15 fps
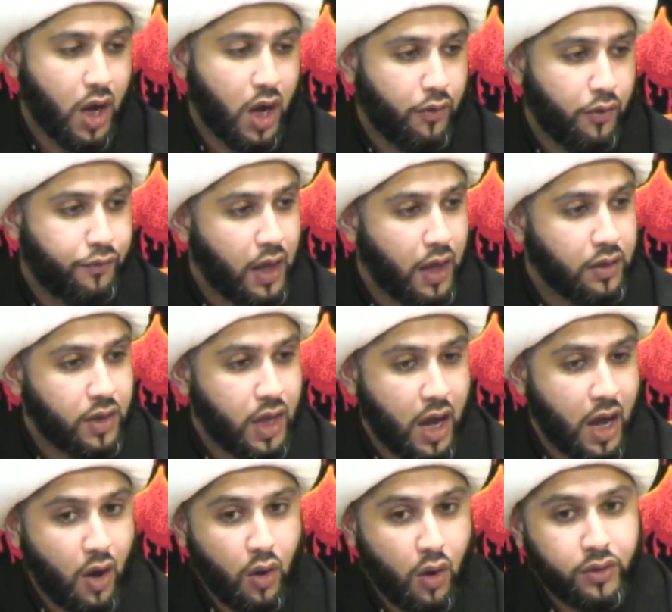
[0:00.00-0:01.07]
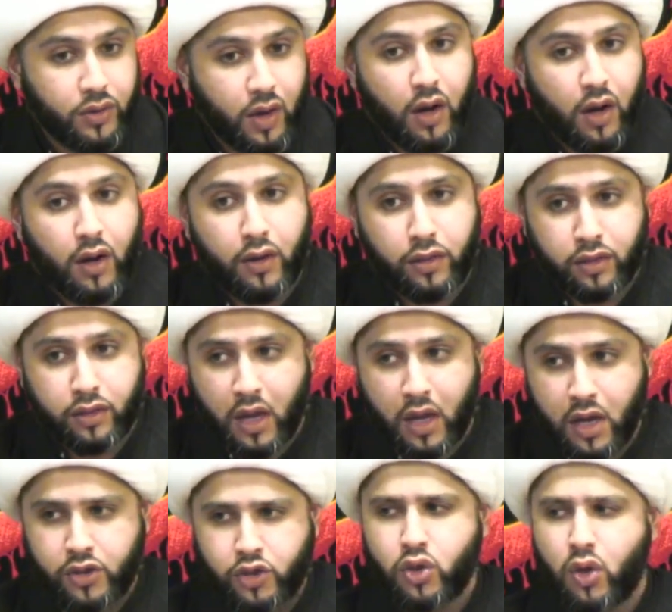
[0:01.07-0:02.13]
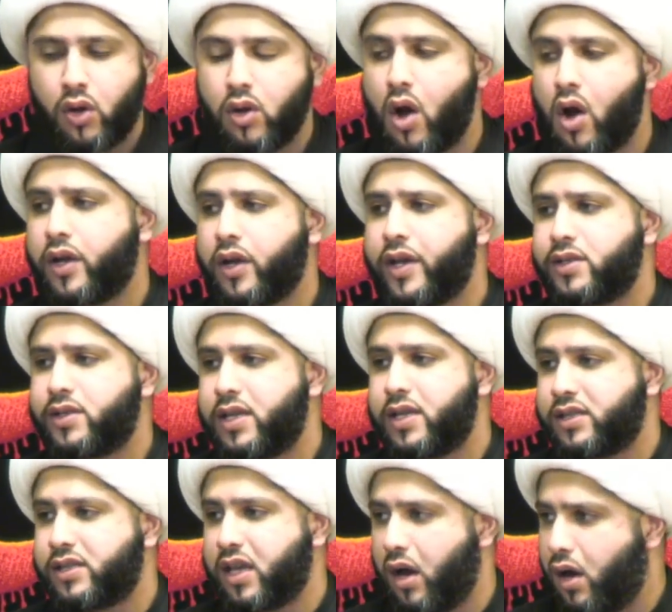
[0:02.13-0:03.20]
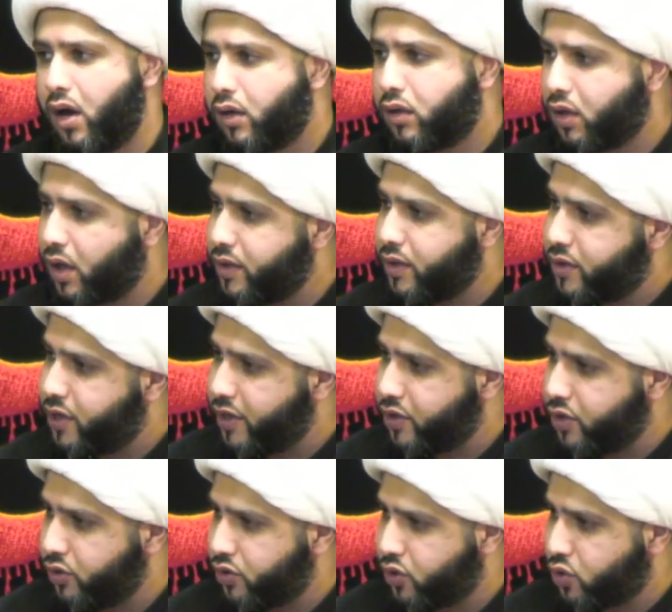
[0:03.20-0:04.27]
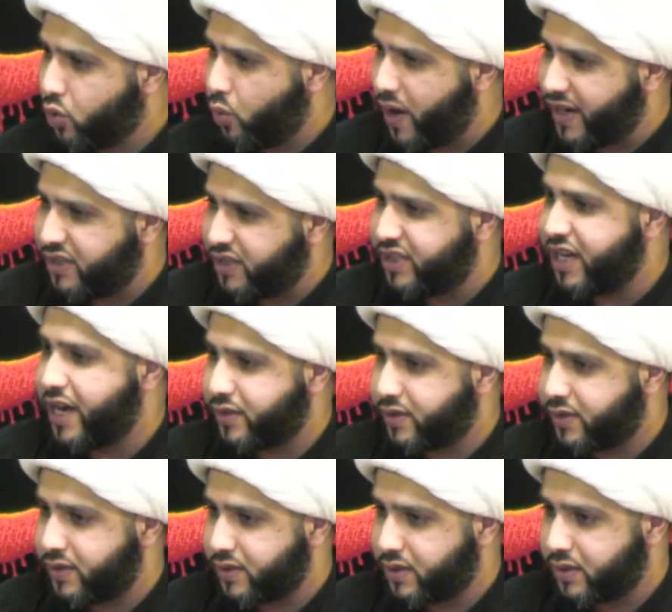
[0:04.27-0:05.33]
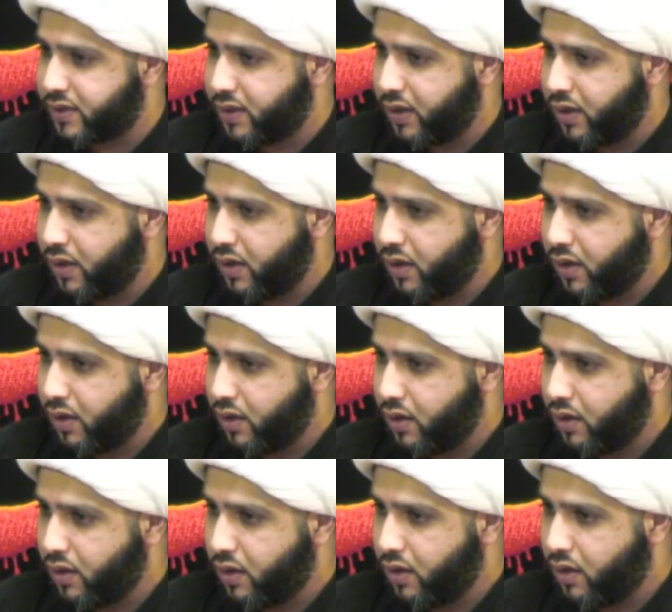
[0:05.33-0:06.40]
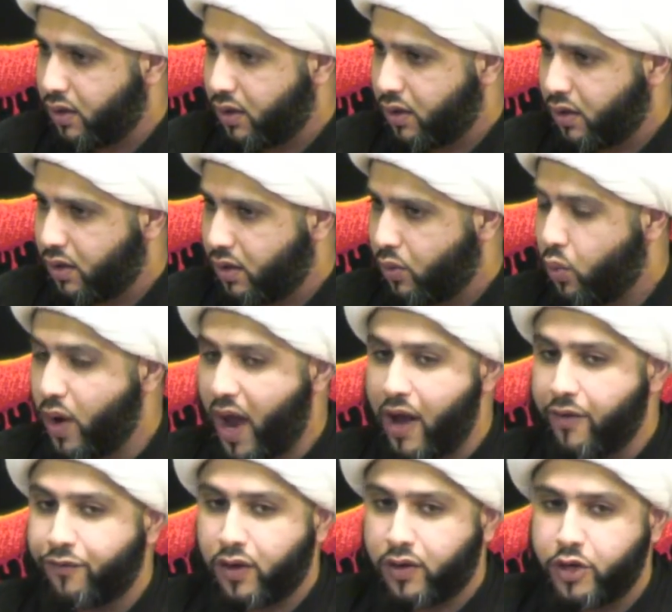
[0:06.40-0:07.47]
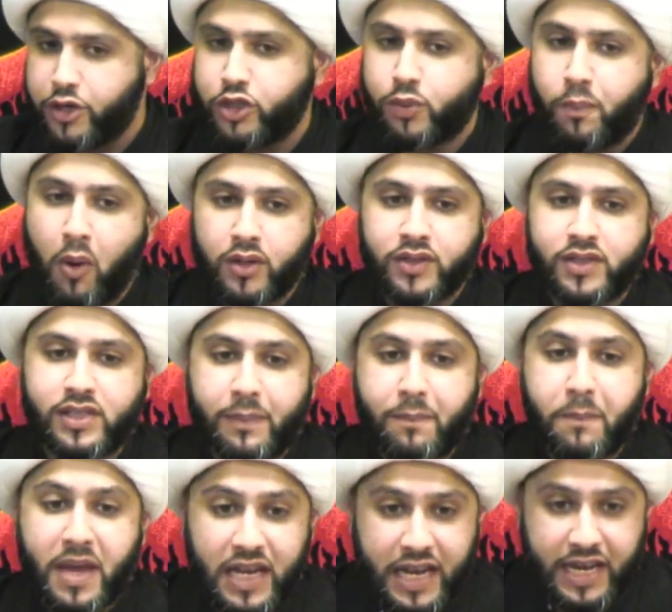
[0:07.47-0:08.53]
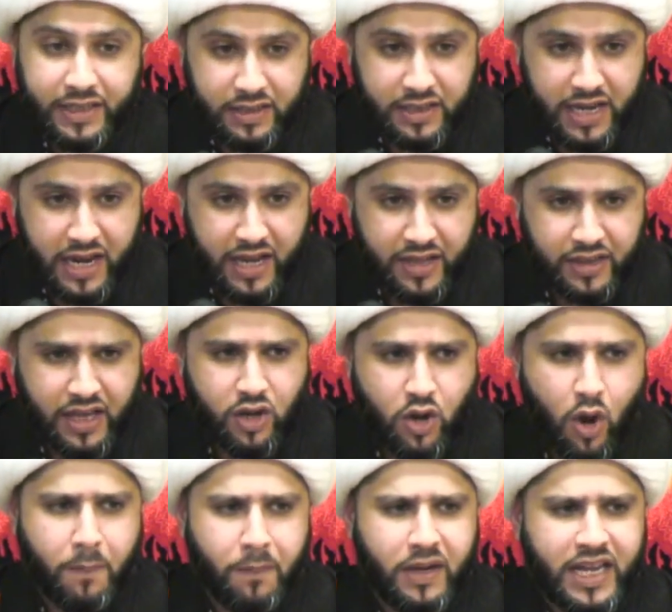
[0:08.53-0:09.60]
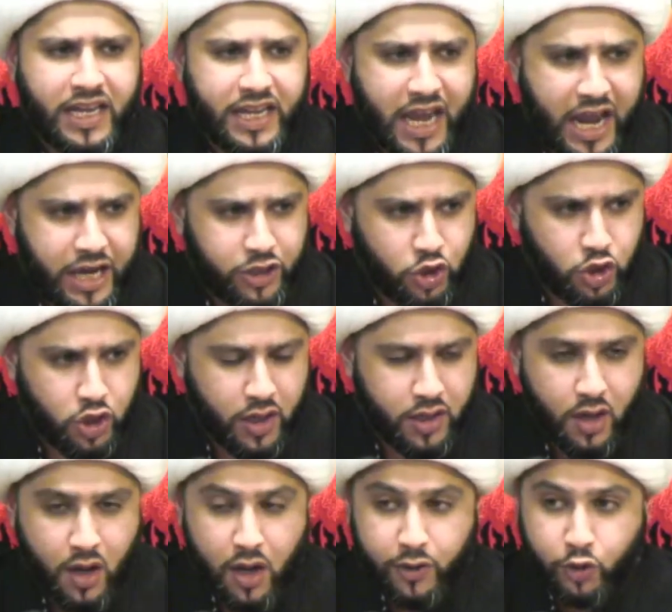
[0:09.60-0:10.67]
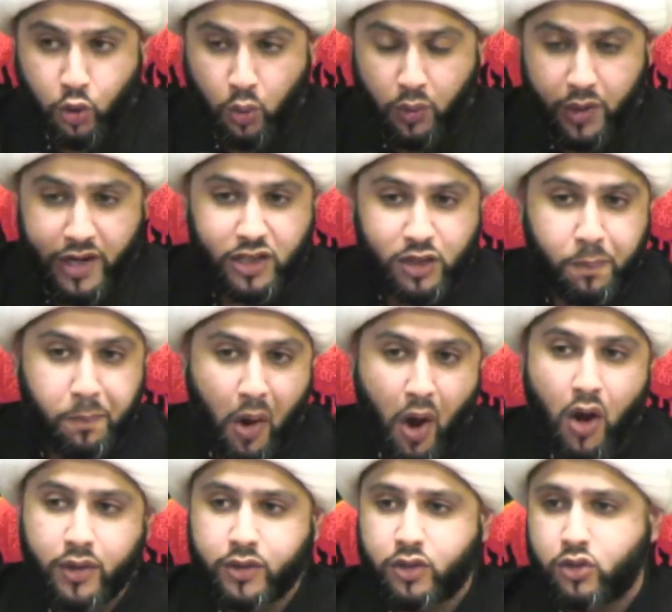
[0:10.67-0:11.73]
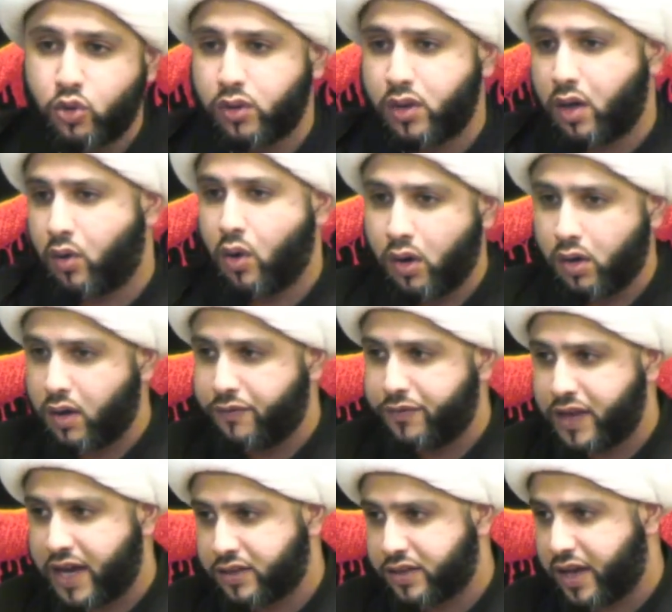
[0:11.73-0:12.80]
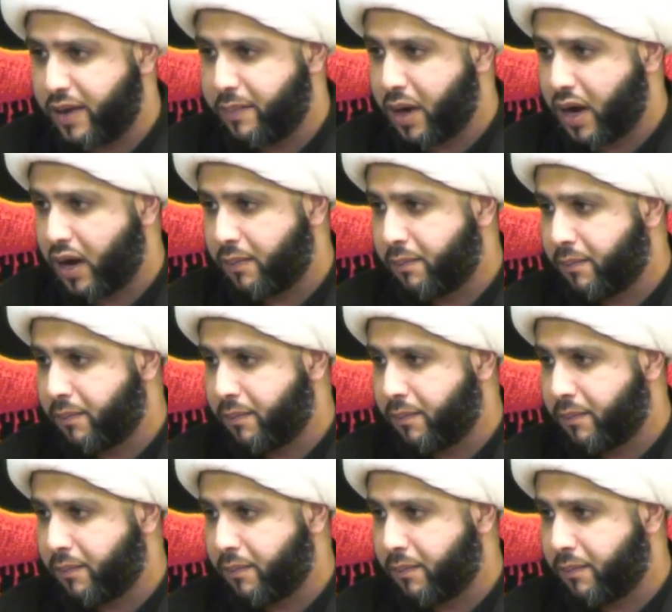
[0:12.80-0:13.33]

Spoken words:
of Allah on earth. So long as this earth continues to exist, we have a responsibility and an obligation to respond to the call of that Imam.